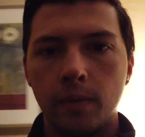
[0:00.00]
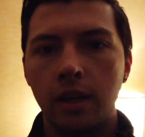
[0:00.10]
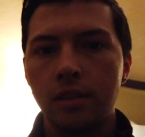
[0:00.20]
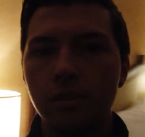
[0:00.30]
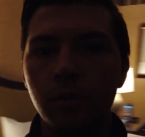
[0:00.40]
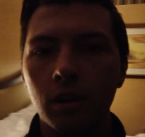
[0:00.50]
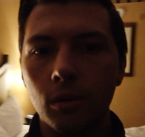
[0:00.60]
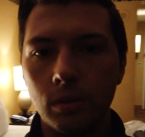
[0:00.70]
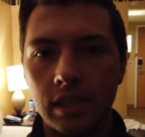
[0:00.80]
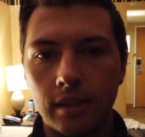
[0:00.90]
Got to our
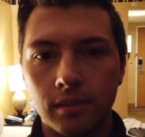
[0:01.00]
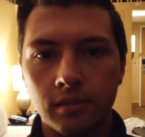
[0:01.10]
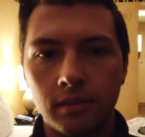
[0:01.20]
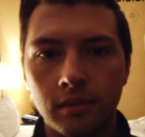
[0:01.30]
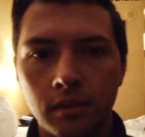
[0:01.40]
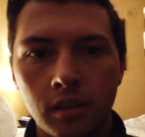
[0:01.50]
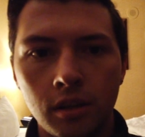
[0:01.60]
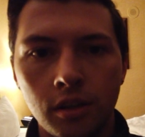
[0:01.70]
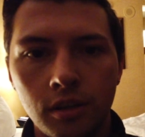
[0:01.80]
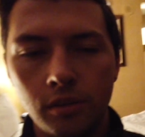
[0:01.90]
hotel.
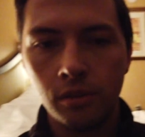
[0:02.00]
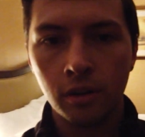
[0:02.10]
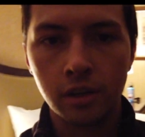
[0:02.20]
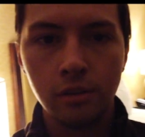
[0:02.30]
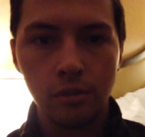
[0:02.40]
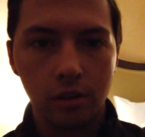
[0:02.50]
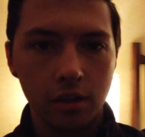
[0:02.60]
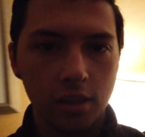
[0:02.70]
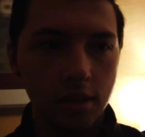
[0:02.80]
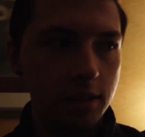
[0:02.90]
New York, New
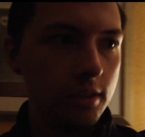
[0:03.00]
York.